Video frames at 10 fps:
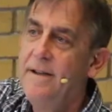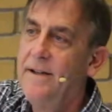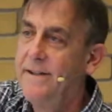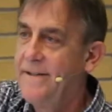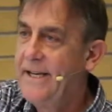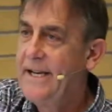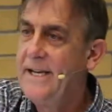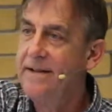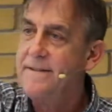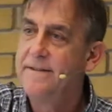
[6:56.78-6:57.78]
Let's say
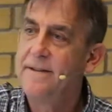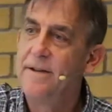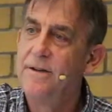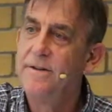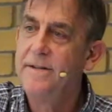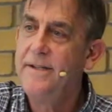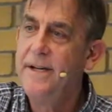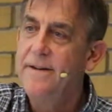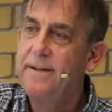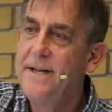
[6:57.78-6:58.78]
Kansas goes in
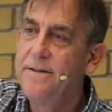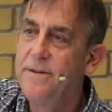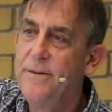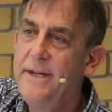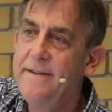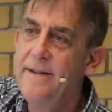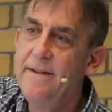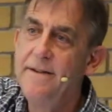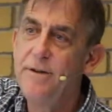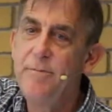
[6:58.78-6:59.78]
there, takes the wheat,
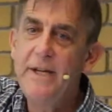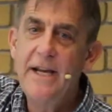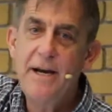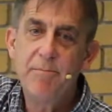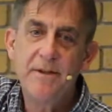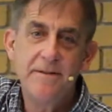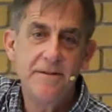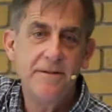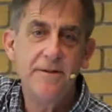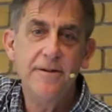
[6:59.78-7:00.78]
sends it to Minneapolis,
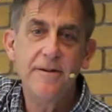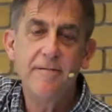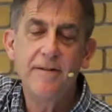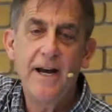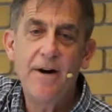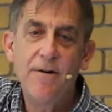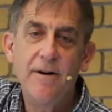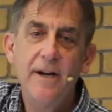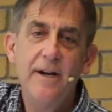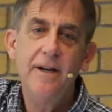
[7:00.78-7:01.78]
it's turned into
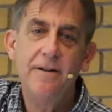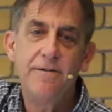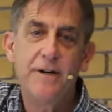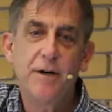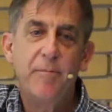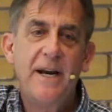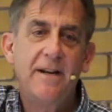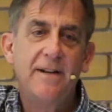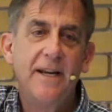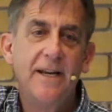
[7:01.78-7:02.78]
flour, it's trucked
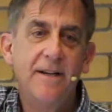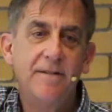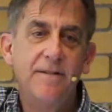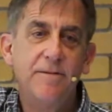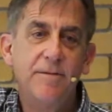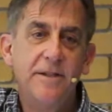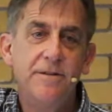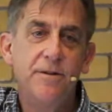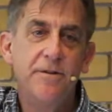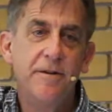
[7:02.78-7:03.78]
back to Kansas and
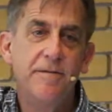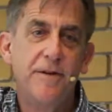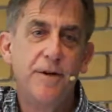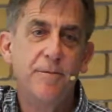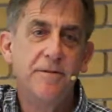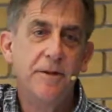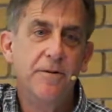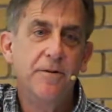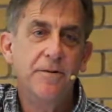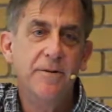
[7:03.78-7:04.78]
resold to the farmers that
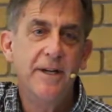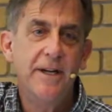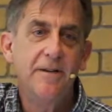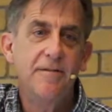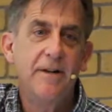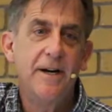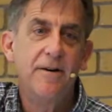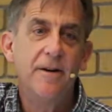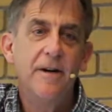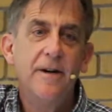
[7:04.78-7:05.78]
grew the wheat as
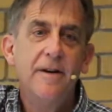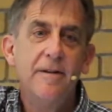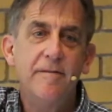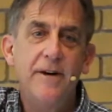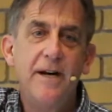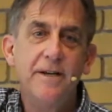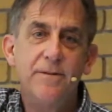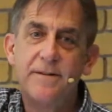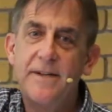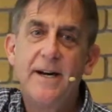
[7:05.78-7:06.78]
flour. The
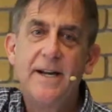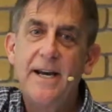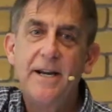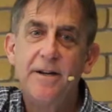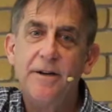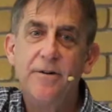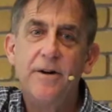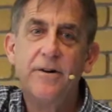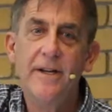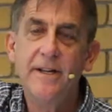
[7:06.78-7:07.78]
value is not added in
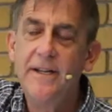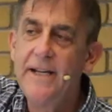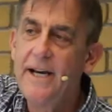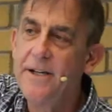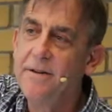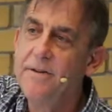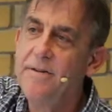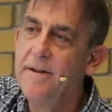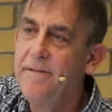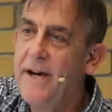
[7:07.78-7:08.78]
growing it,
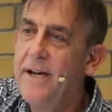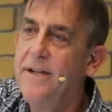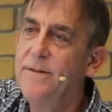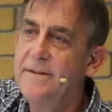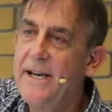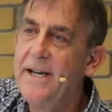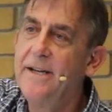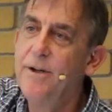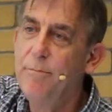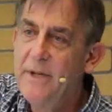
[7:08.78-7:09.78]
the value is
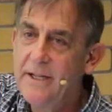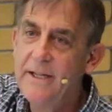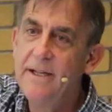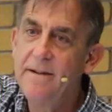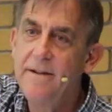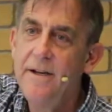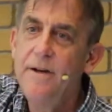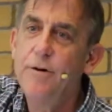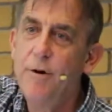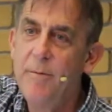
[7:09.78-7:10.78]
added in milling it,
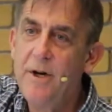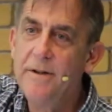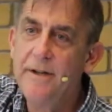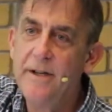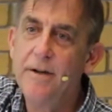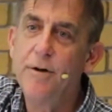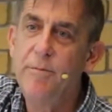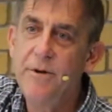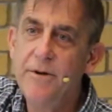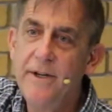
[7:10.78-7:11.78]
or malting it, or
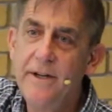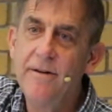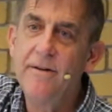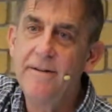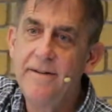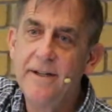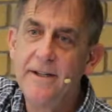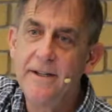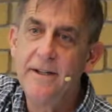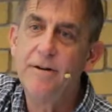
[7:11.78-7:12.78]
brewing it, or
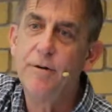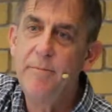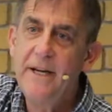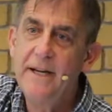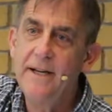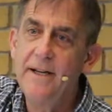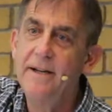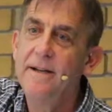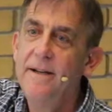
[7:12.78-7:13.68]
distilling it, or baking it.